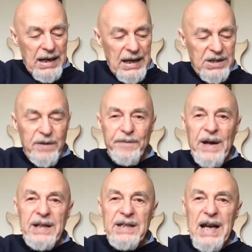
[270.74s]
It's a
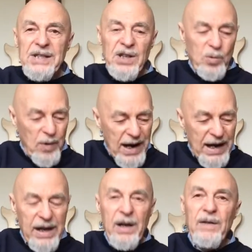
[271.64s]
fantastic
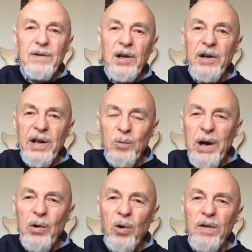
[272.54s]
way of learning
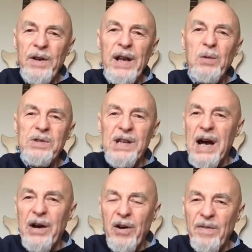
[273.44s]
where all the notes
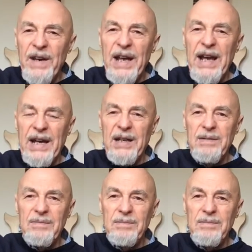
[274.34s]
are on the neck,